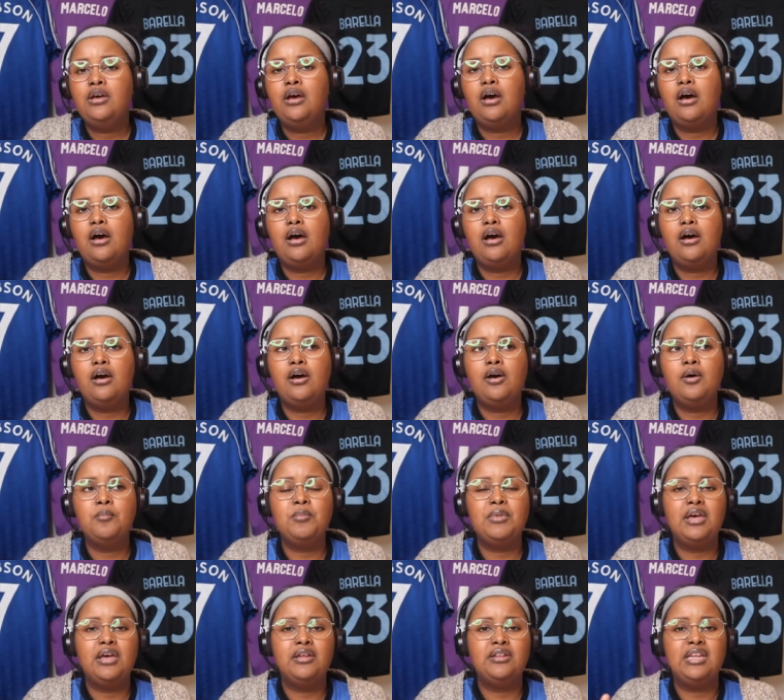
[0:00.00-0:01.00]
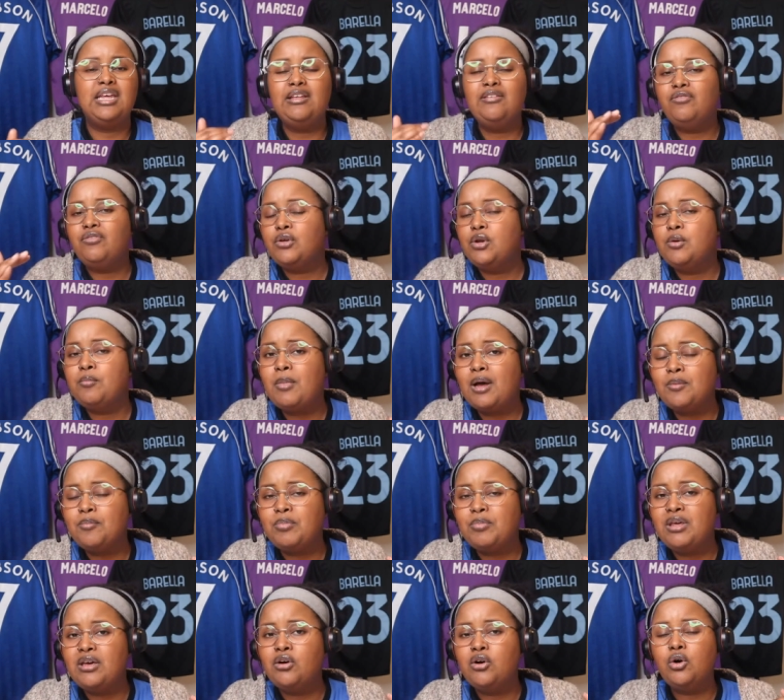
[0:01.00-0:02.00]
um, and Inter might
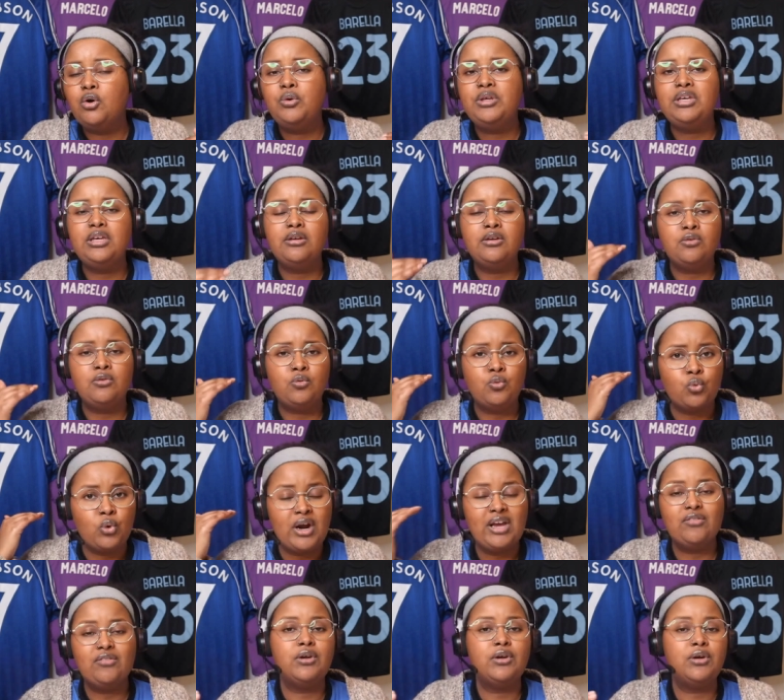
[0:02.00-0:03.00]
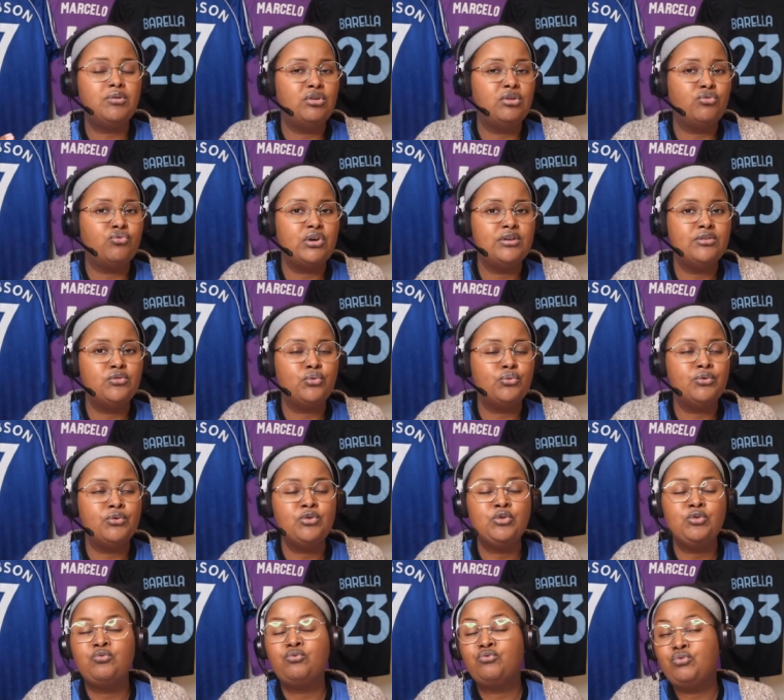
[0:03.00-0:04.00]
be going right there in the front
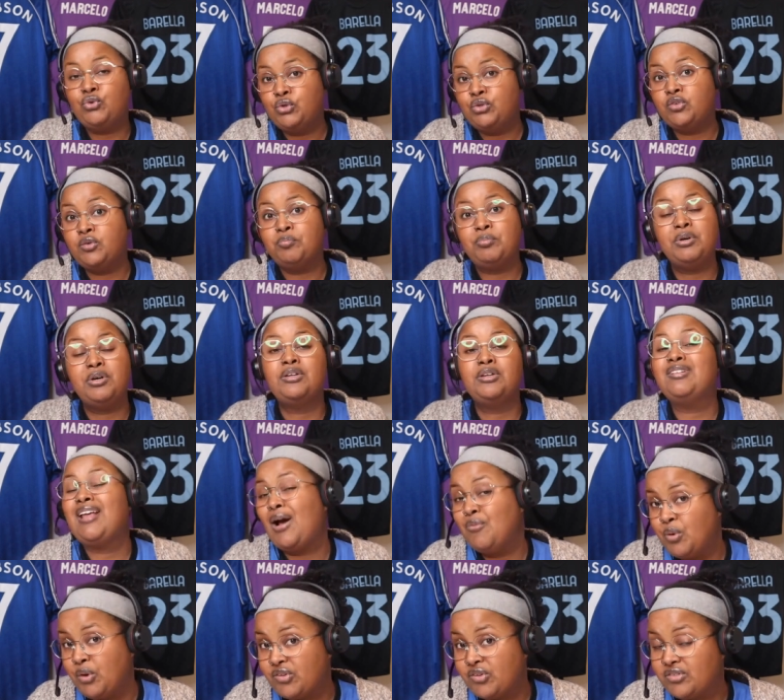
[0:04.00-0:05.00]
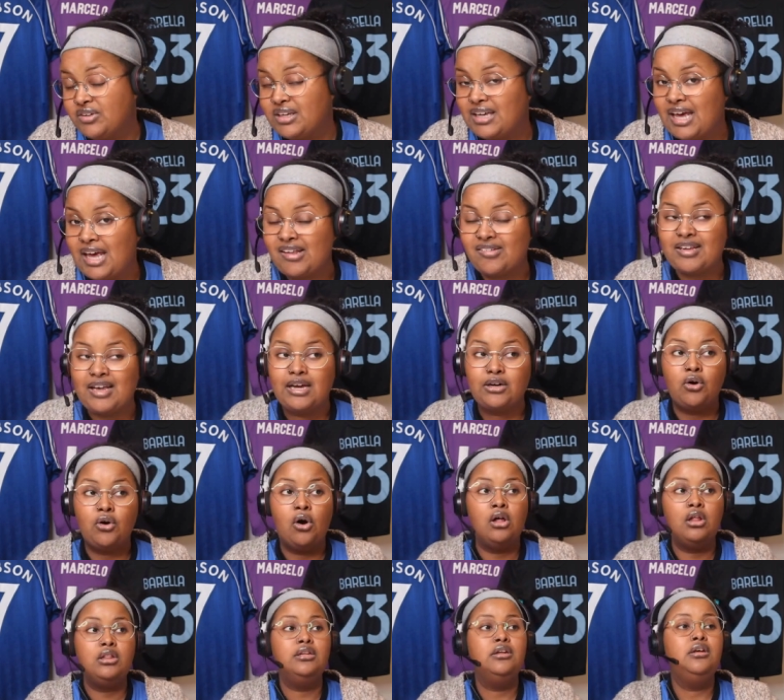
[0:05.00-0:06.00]
foot, but that wasn't the case at
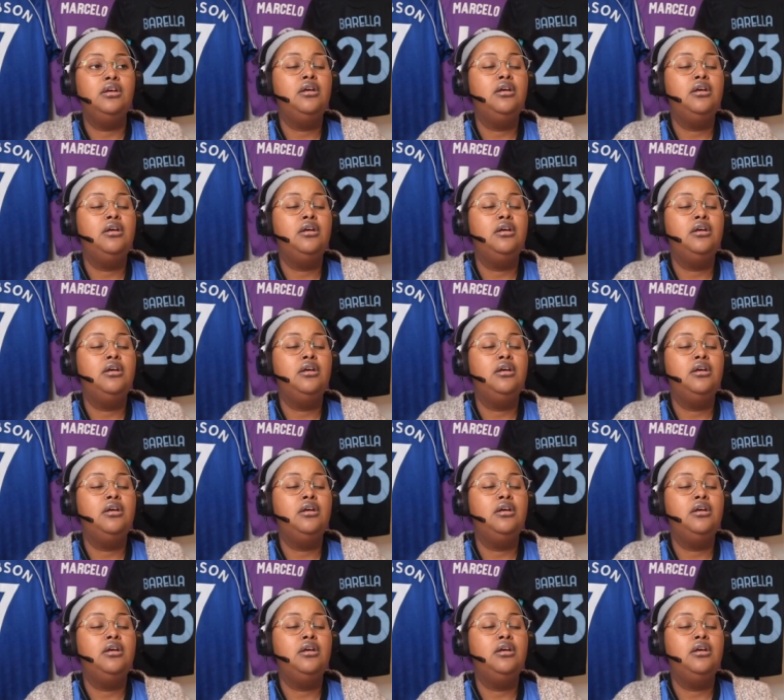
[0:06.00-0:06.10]
all.